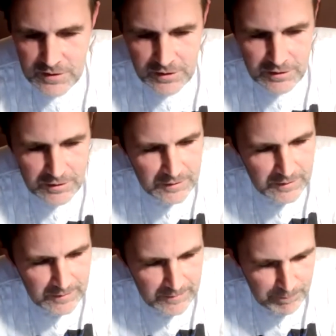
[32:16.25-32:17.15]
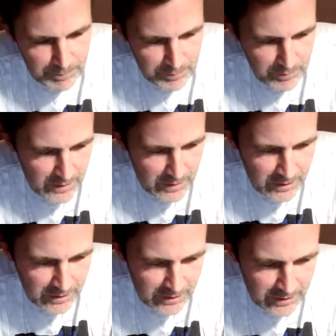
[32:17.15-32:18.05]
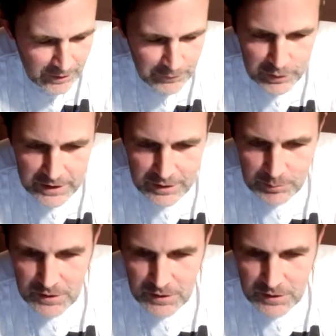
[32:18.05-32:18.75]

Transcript: a freedom